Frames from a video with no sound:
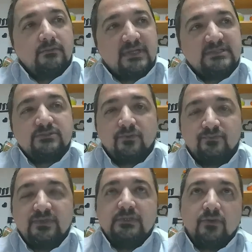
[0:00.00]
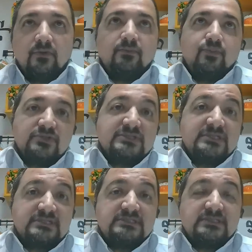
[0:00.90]
rest of the
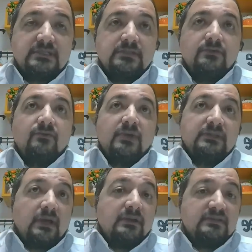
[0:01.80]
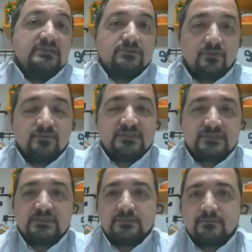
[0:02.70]
processes, and IT
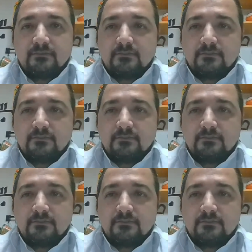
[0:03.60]
services.